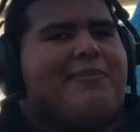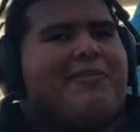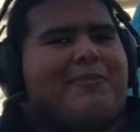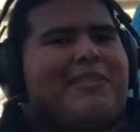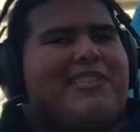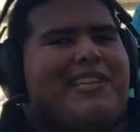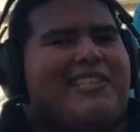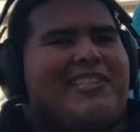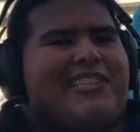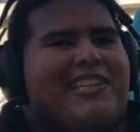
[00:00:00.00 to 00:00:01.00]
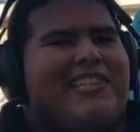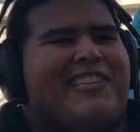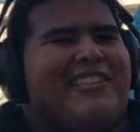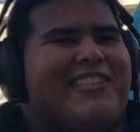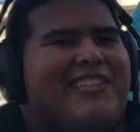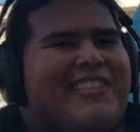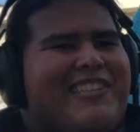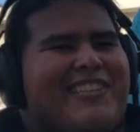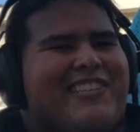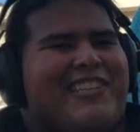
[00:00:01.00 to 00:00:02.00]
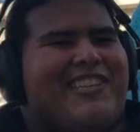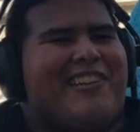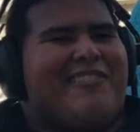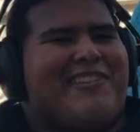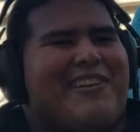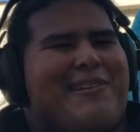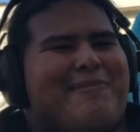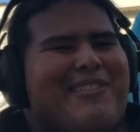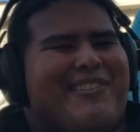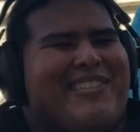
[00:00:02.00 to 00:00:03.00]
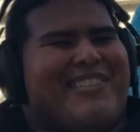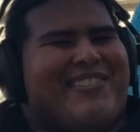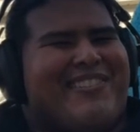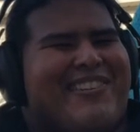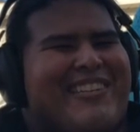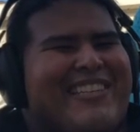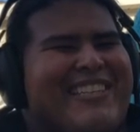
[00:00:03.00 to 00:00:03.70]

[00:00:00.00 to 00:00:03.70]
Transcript: from. It's not just like, something I woke up, I'm doing this wrong.